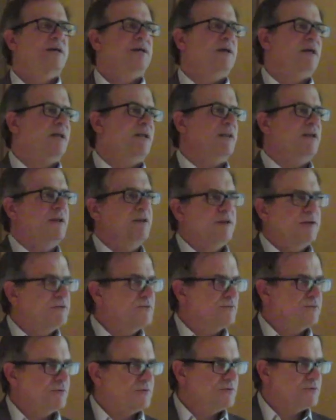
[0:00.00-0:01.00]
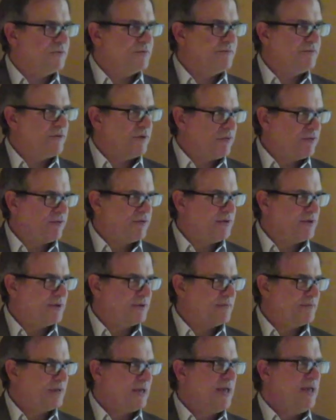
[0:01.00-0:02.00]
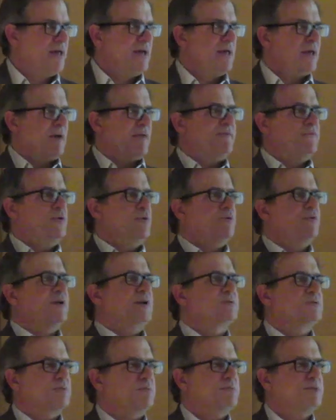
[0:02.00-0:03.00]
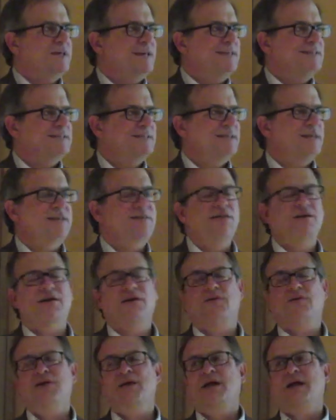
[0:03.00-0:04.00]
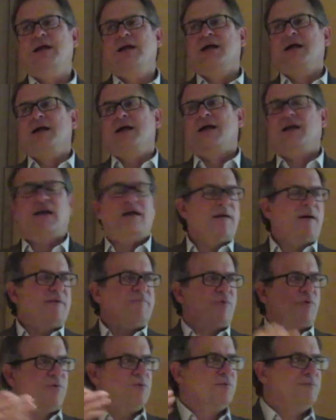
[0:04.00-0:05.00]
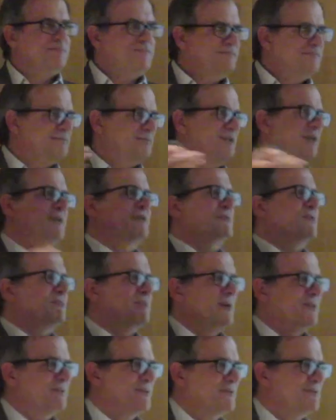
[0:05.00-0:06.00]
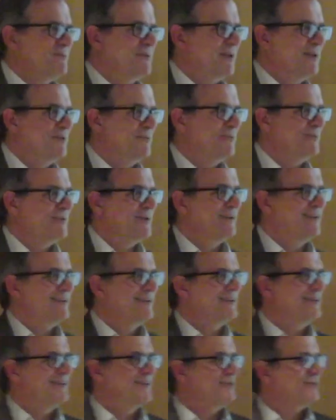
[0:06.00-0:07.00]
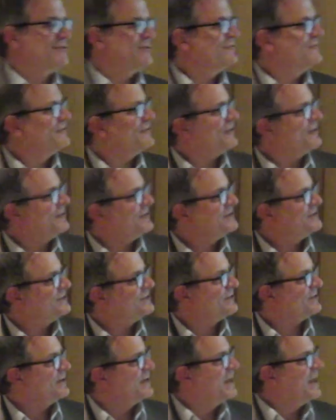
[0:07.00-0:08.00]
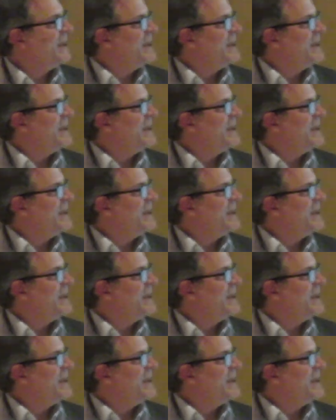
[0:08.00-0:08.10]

and any sort of other thing. A few things are placed in there. And I have a whole lecture about this, but I don't want to go too far into it.